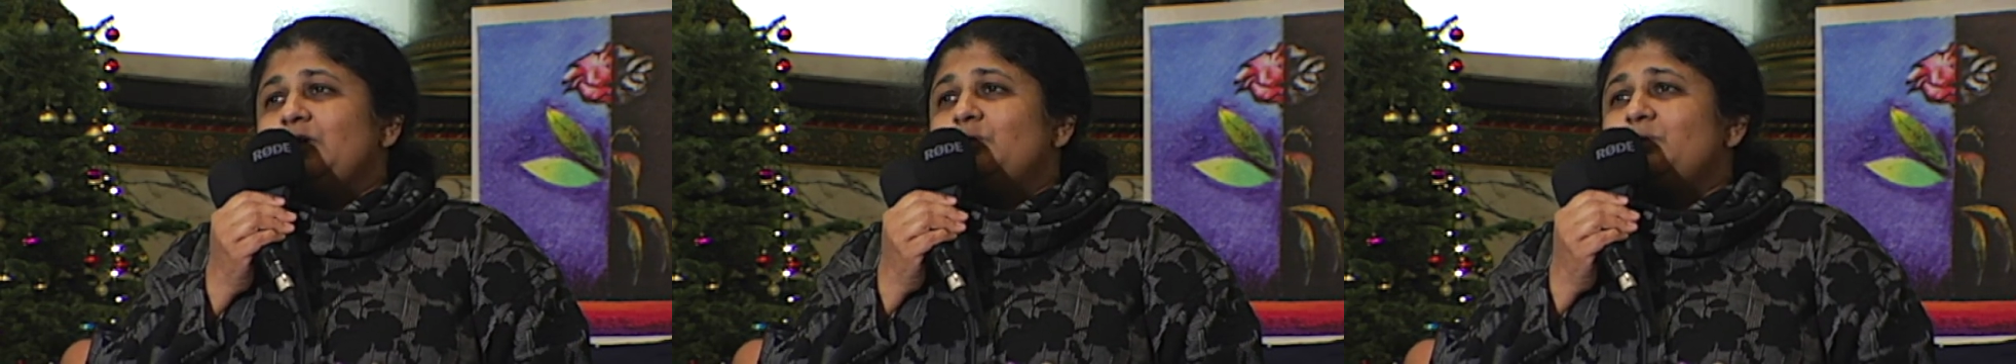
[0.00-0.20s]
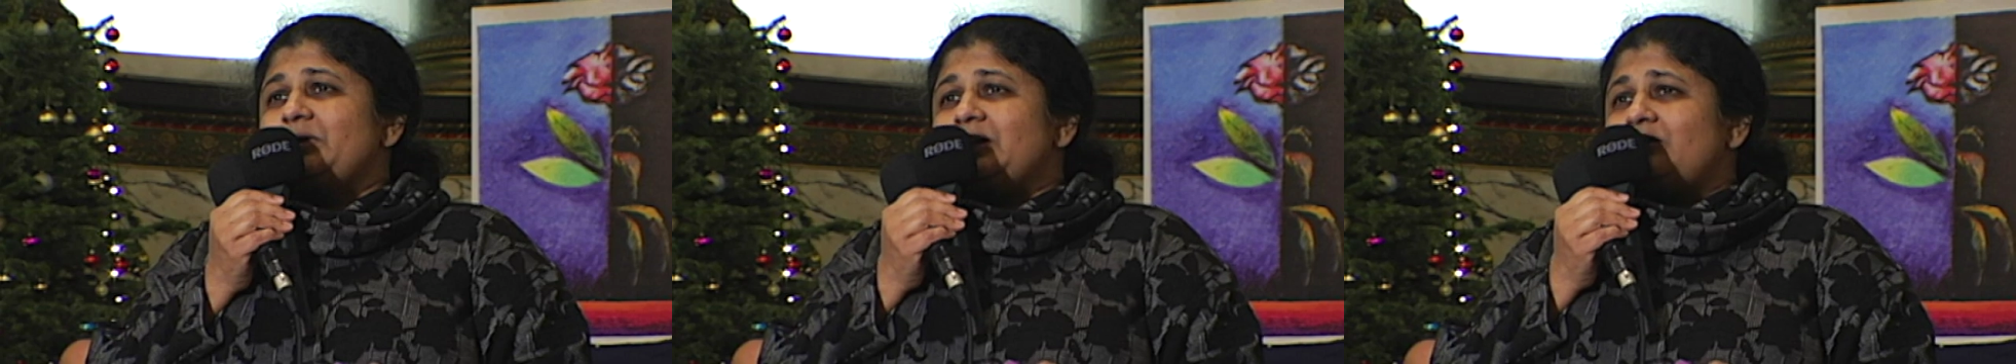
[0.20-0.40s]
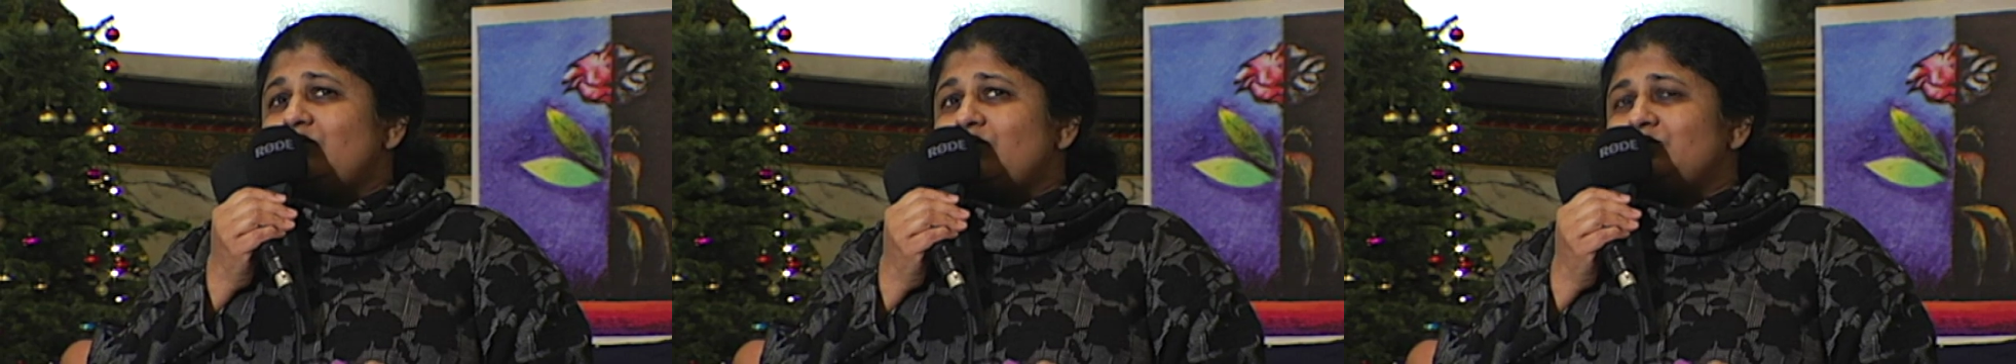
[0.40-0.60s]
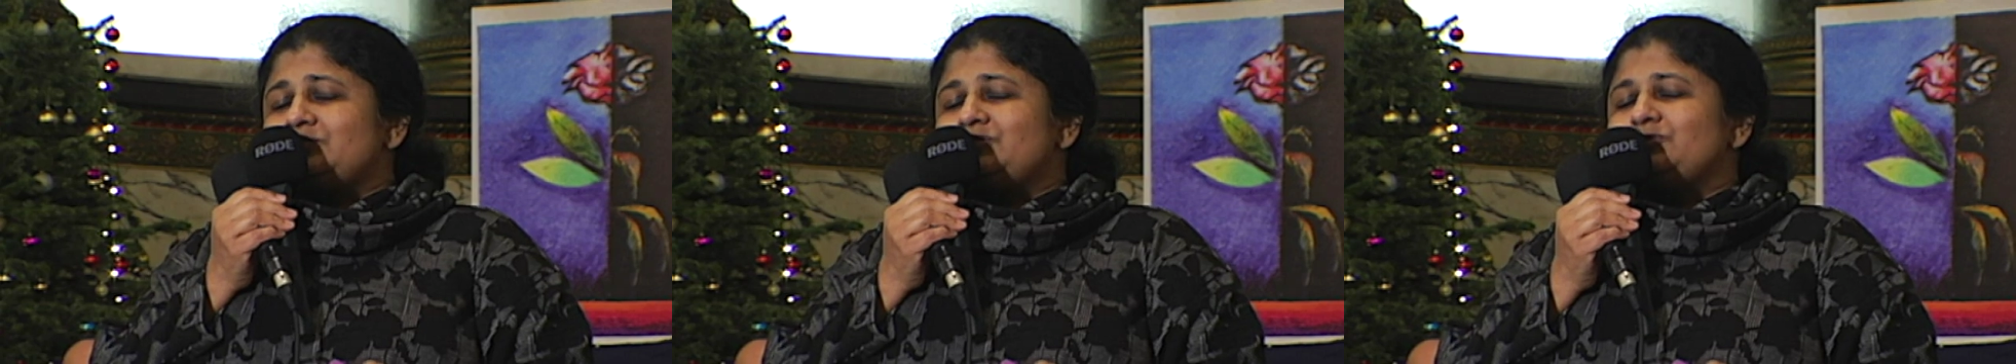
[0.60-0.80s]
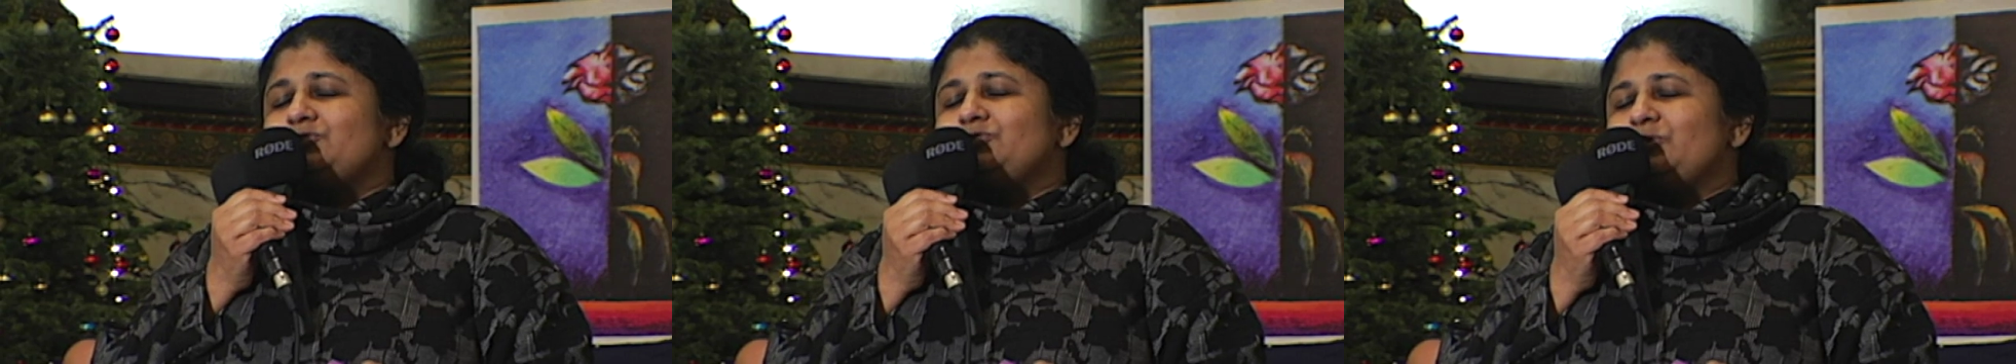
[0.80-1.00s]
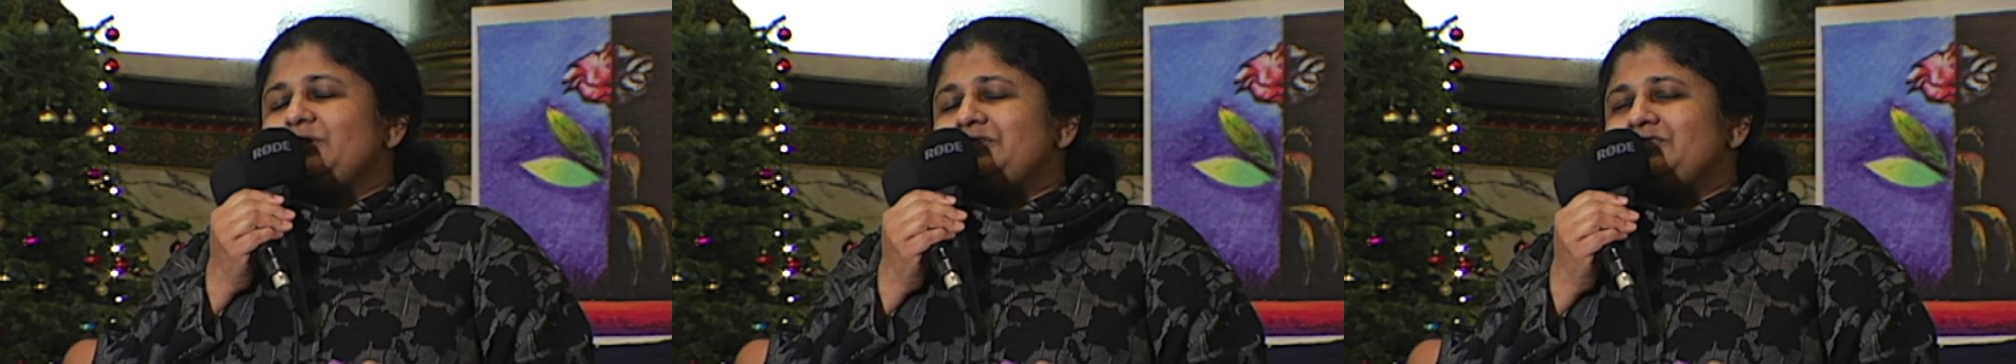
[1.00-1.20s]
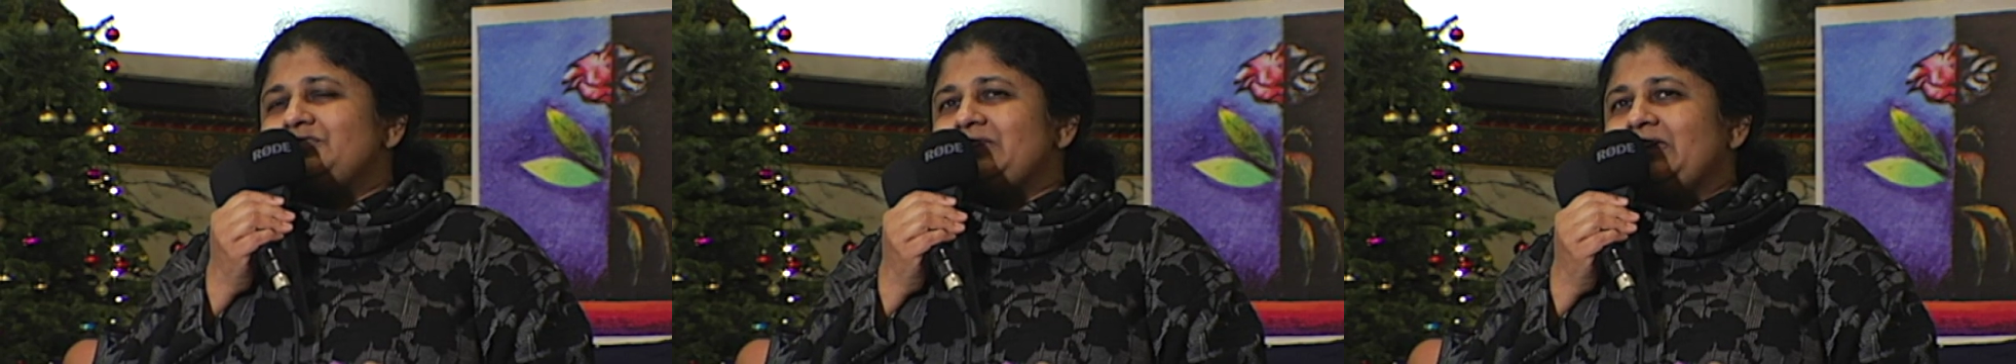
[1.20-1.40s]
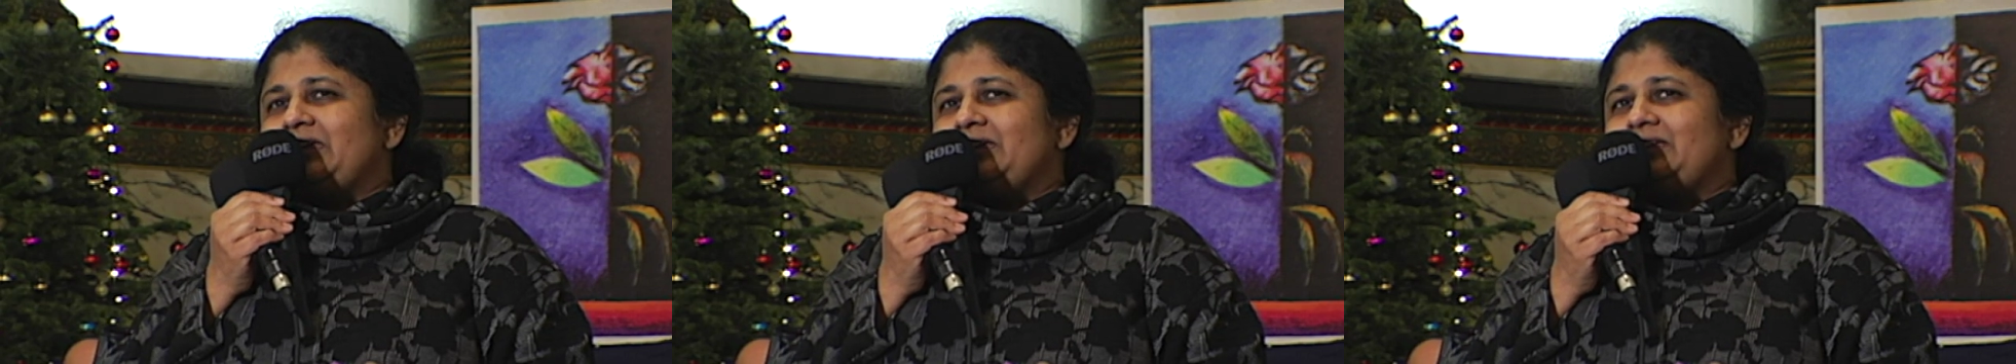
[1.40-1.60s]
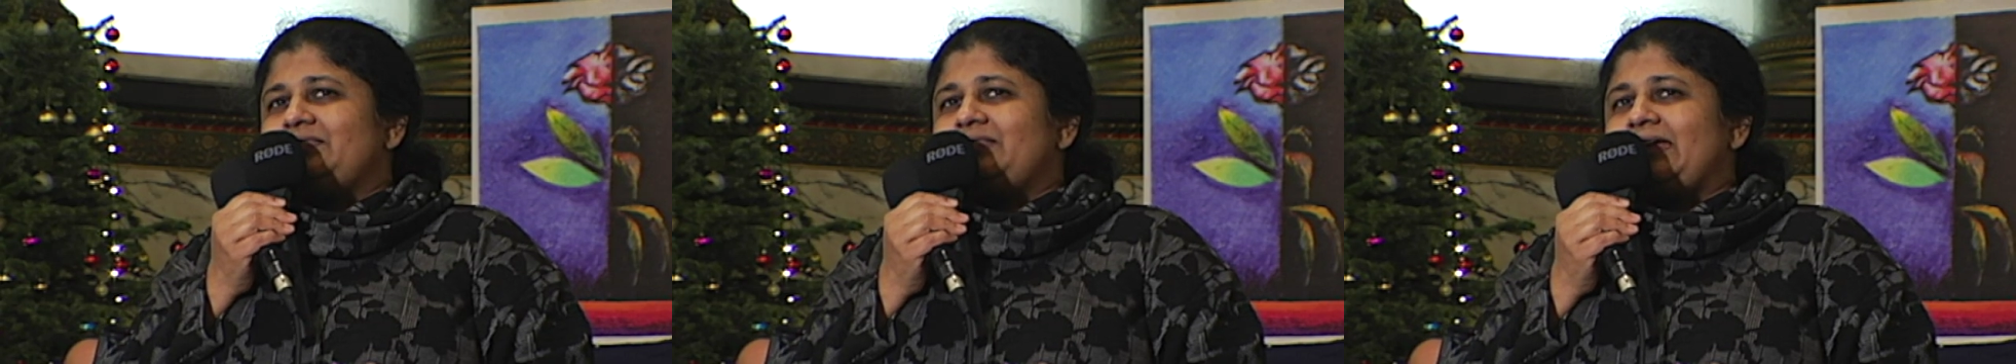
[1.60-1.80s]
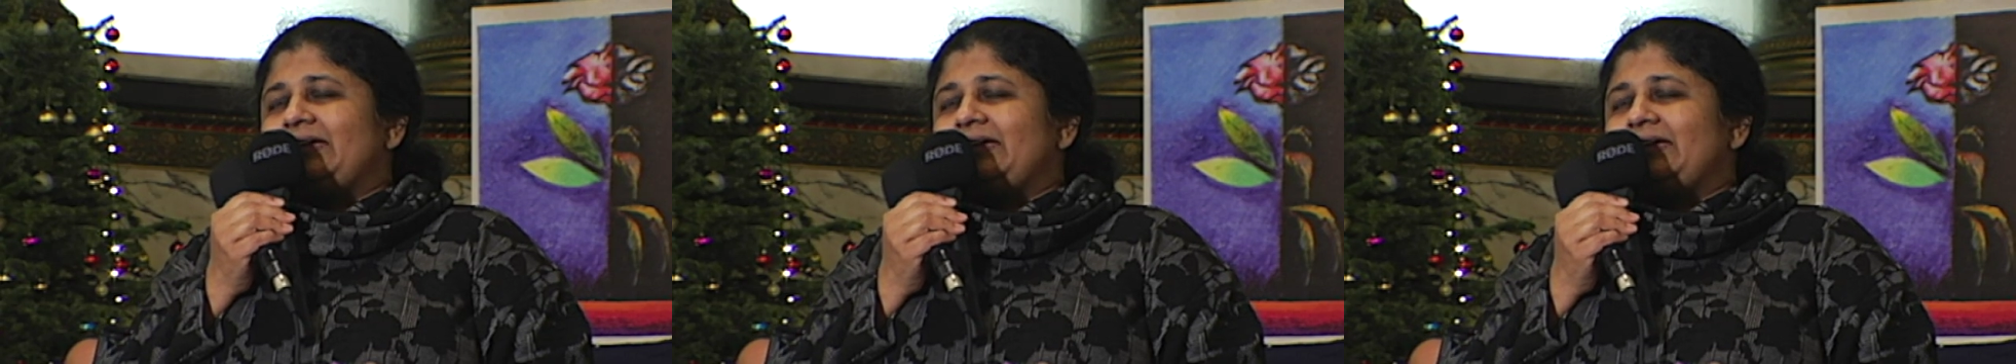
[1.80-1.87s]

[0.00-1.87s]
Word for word: We are also joined today,